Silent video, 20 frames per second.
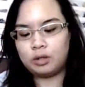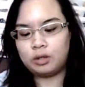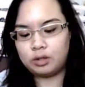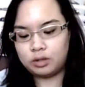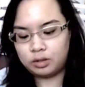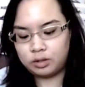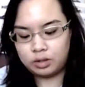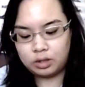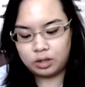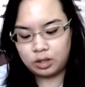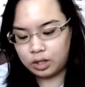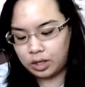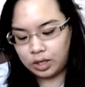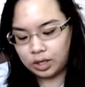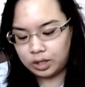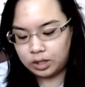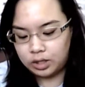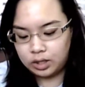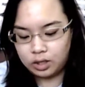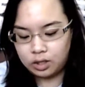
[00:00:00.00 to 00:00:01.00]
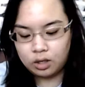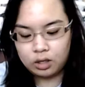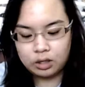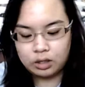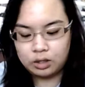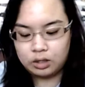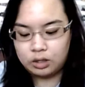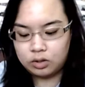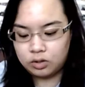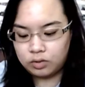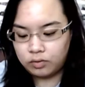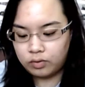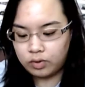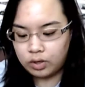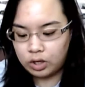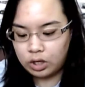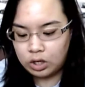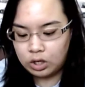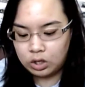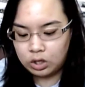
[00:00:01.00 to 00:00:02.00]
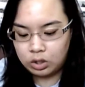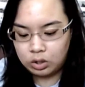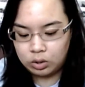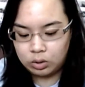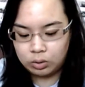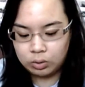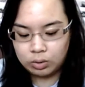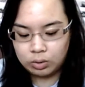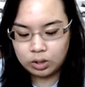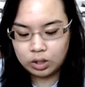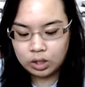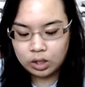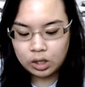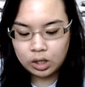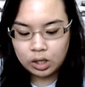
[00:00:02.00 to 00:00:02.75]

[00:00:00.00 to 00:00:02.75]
all like I said, all of these are very nude.